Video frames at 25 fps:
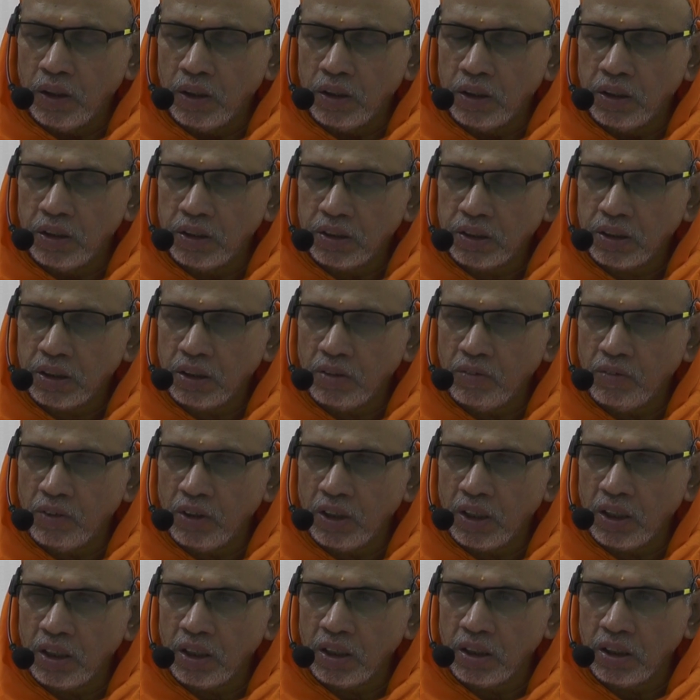
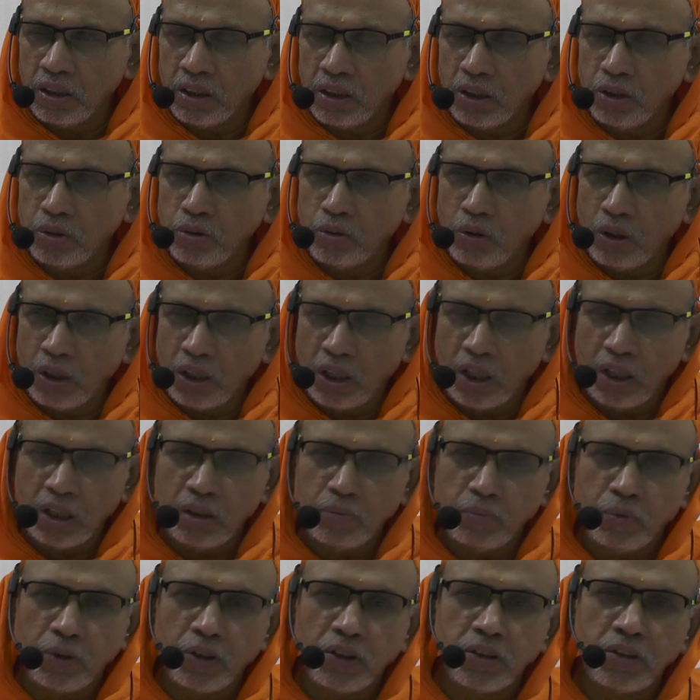discover that you are not
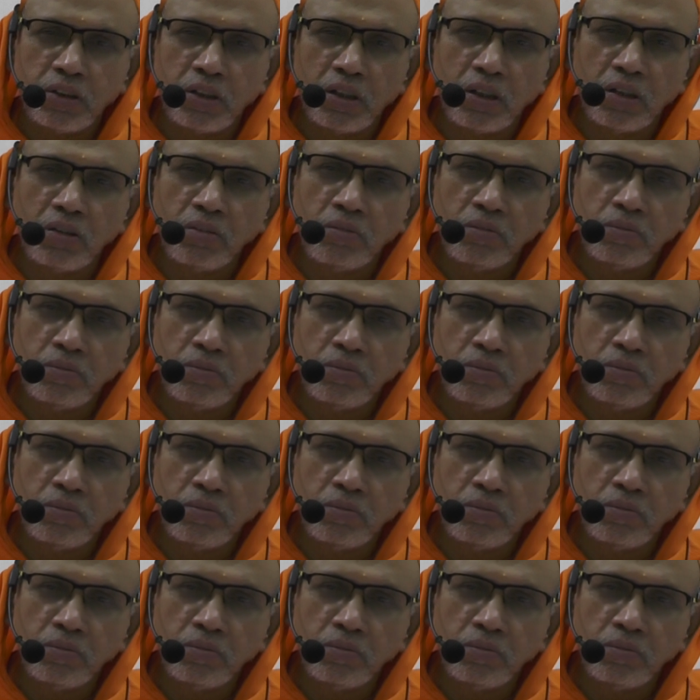a person.